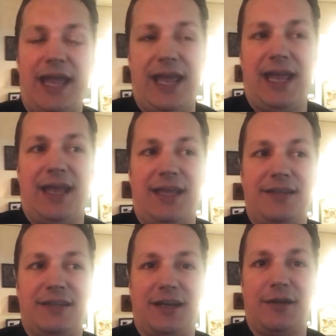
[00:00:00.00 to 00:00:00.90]

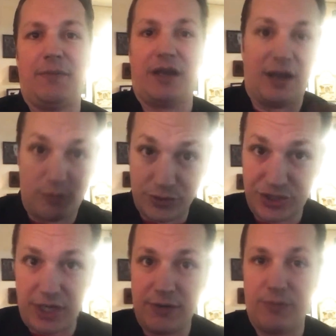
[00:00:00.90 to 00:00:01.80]
and um, and I will
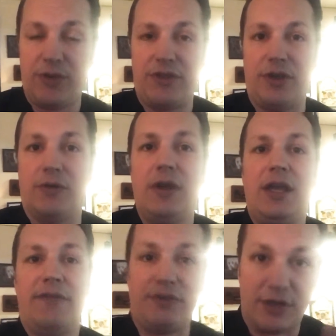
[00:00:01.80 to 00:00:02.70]
share them with you.
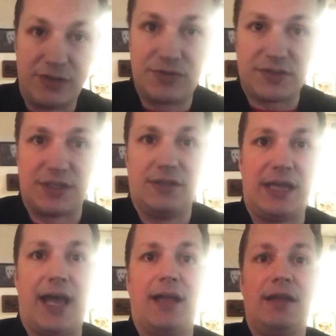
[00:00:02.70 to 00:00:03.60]
If you're interested in
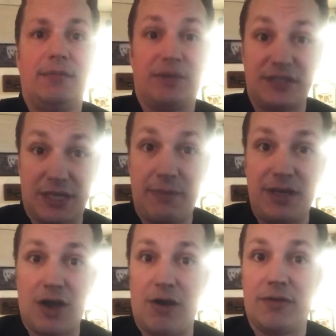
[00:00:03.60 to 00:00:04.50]
that, please let me
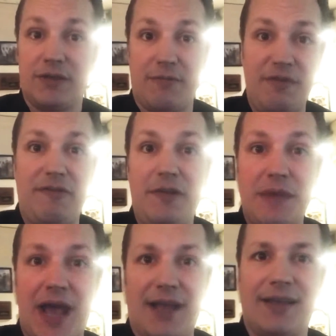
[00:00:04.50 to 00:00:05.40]
know. Give me
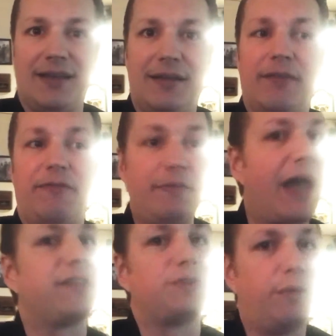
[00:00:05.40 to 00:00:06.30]
feedback. Uh,
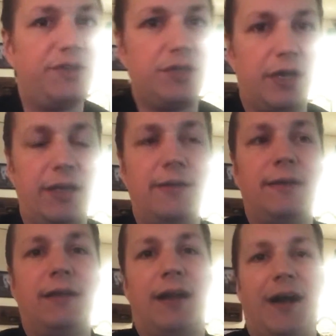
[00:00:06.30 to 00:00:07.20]
feedback's always good,
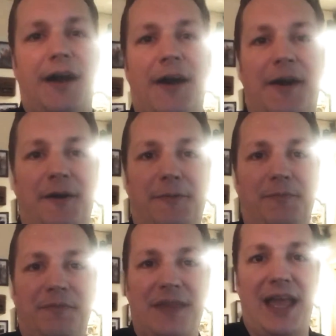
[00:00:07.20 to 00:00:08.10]

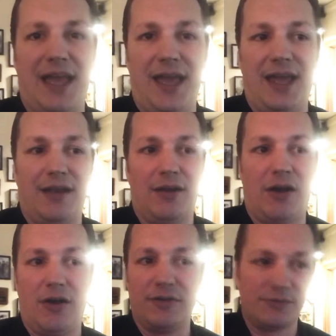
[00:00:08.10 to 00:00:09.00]
um, and
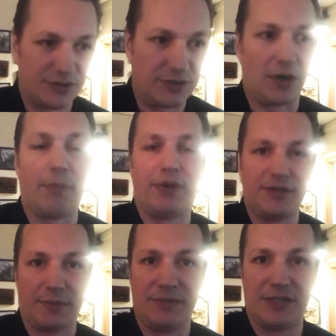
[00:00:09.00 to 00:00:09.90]
I'll start putting
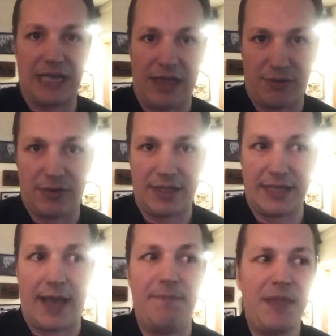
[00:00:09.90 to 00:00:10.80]
something together like
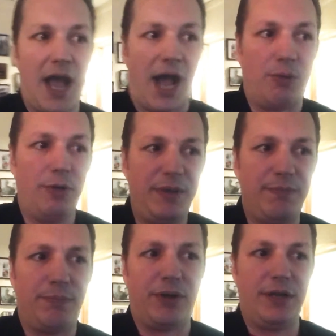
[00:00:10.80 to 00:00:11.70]
that. I will be
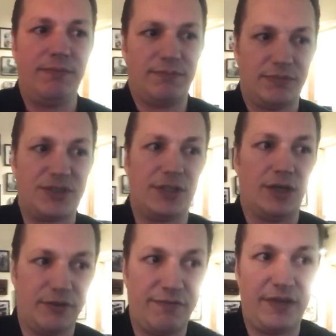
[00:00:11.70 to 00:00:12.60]
putting
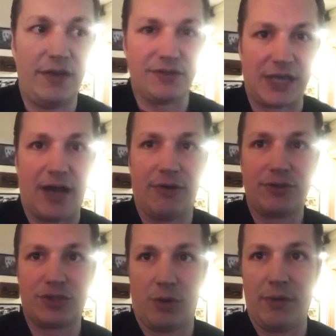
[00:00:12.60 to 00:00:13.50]
still the videos out
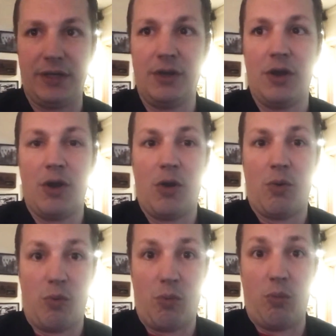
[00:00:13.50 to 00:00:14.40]
showing
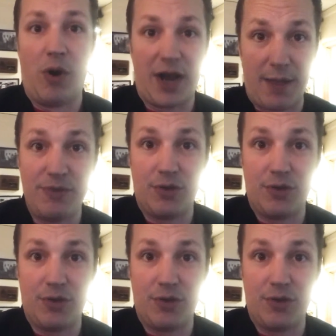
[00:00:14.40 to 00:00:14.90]
what I'm